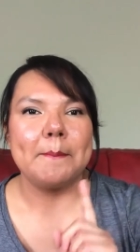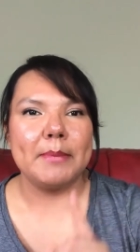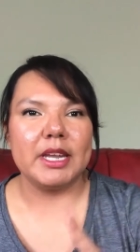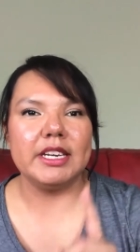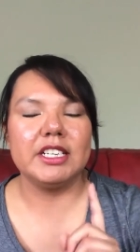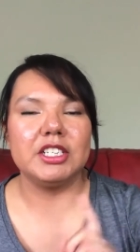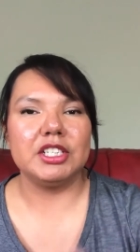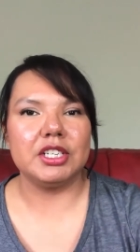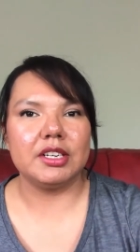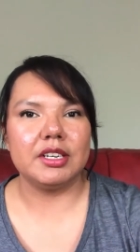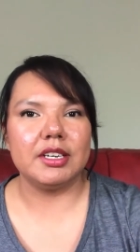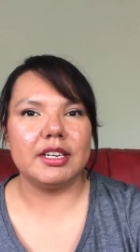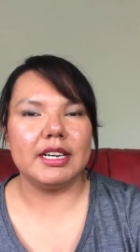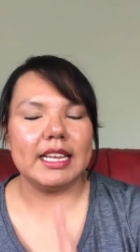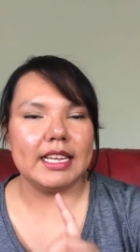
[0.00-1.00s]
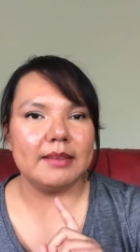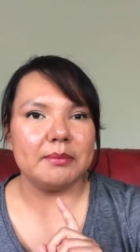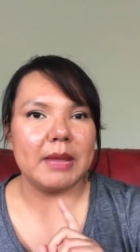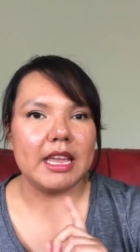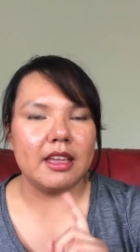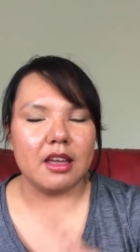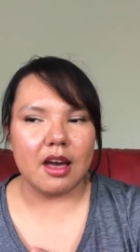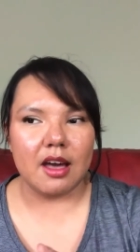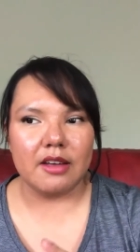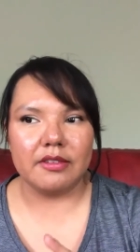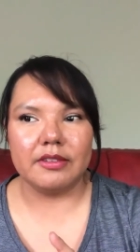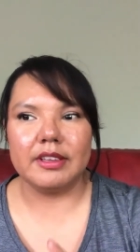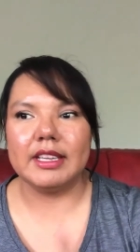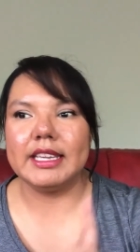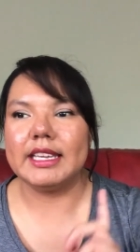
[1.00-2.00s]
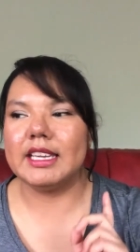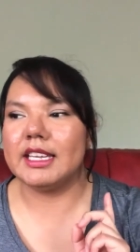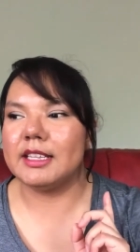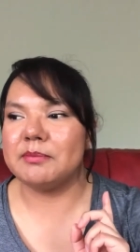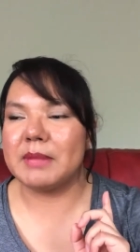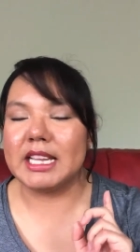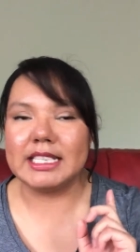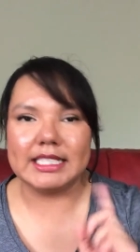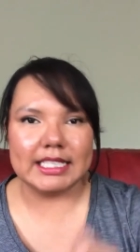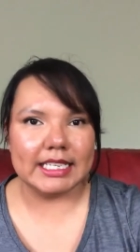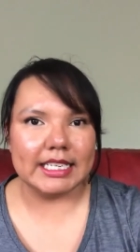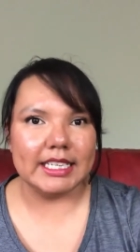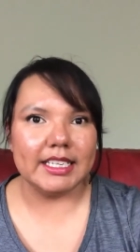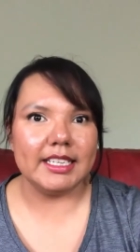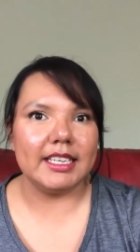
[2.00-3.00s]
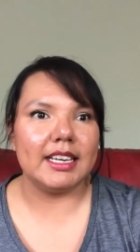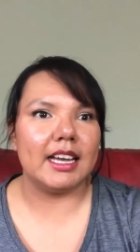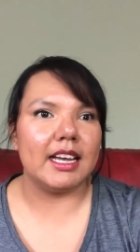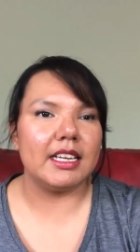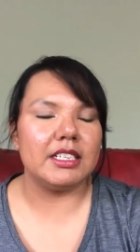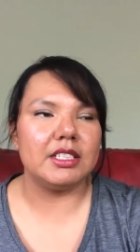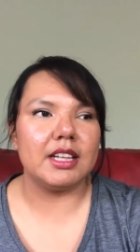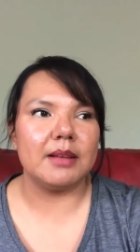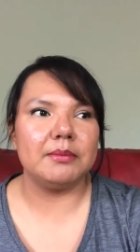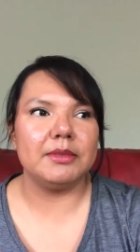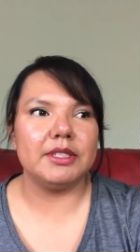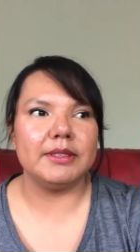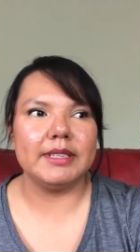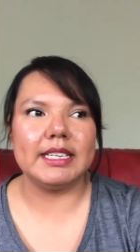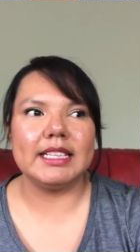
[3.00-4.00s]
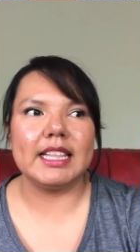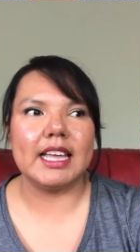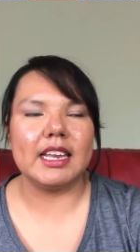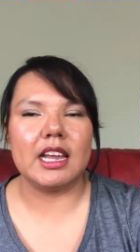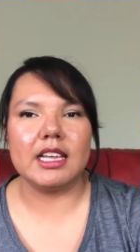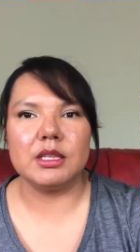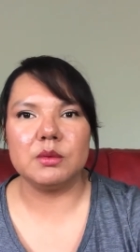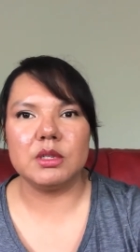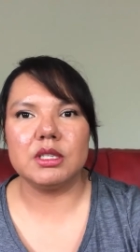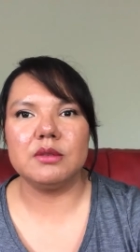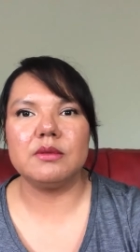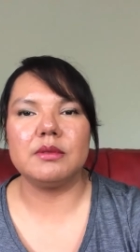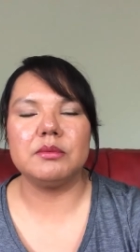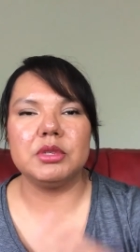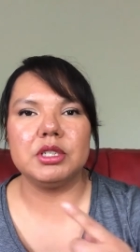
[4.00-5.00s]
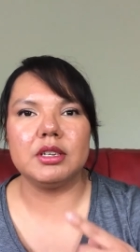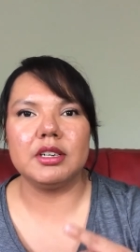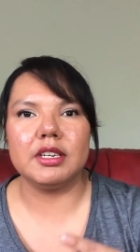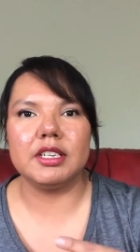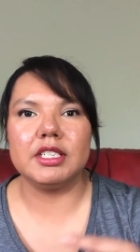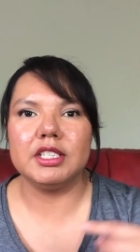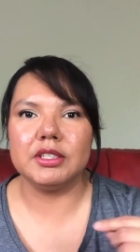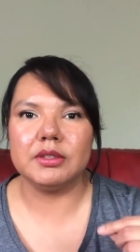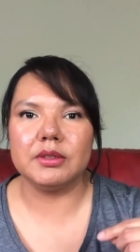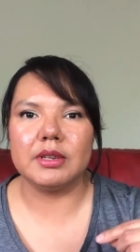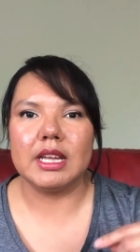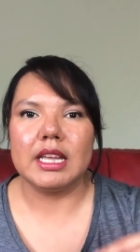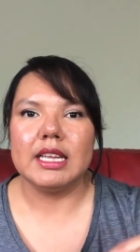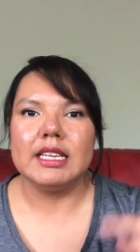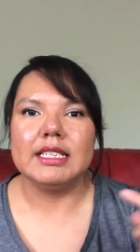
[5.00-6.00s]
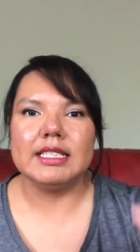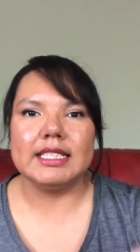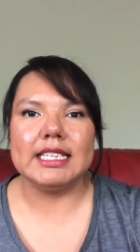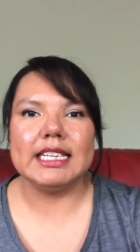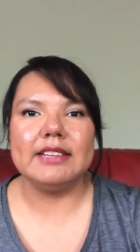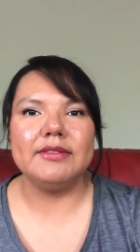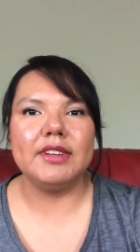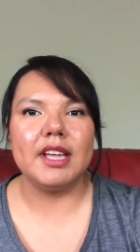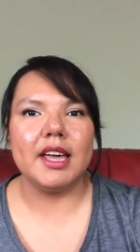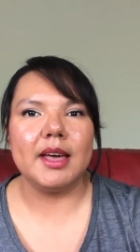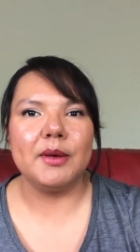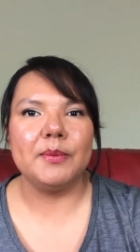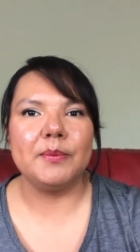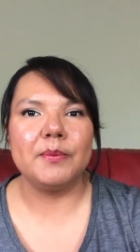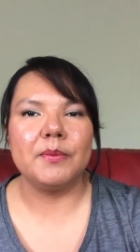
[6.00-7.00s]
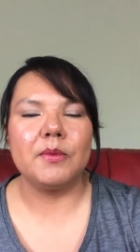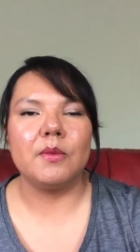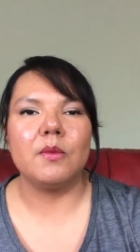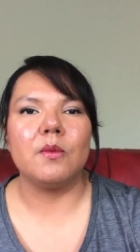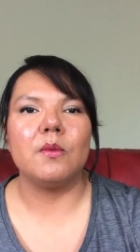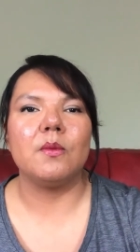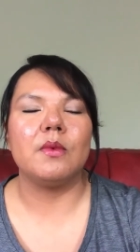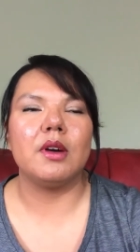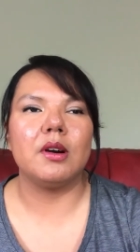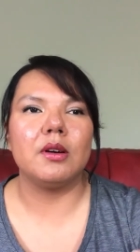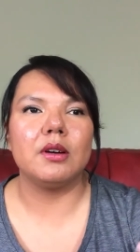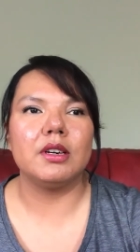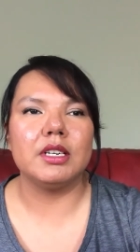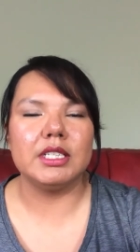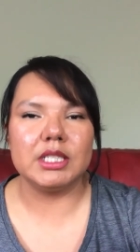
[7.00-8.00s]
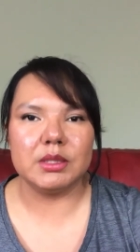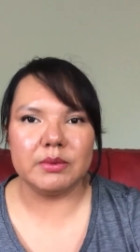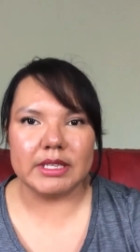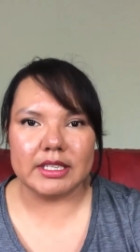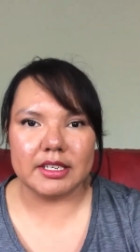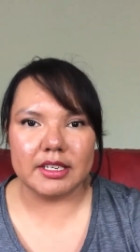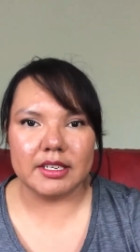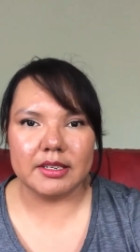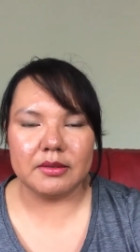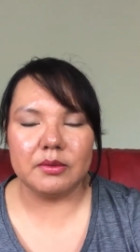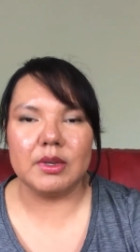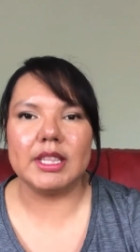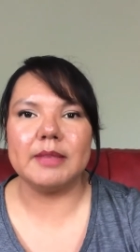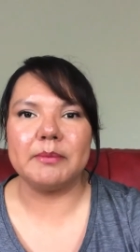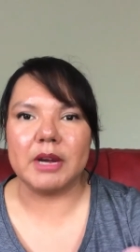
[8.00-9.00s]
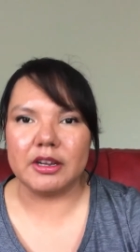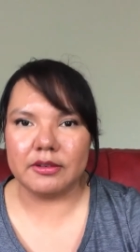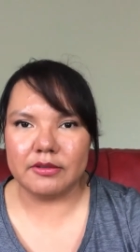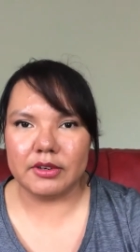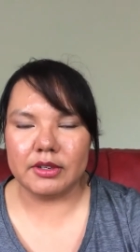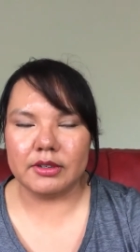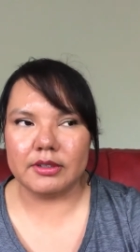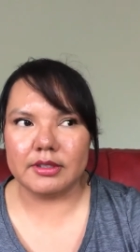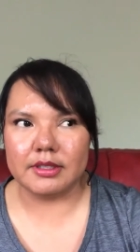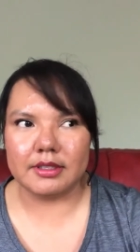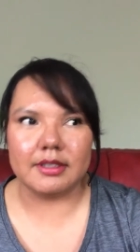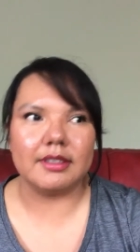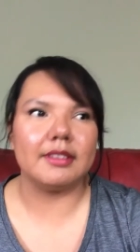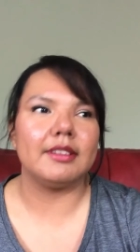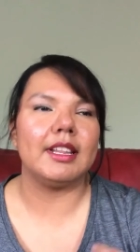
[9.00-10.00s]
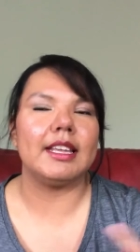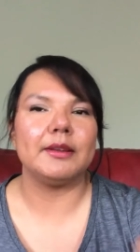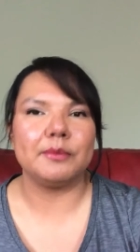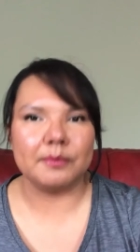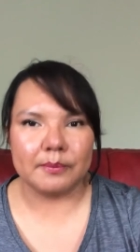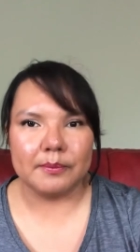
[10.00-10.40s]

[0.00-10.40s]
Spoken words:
putting sugar in my coffee and my tea. I stopped doing that. I switched from sugar to stevia or sweetener with monk fruit, like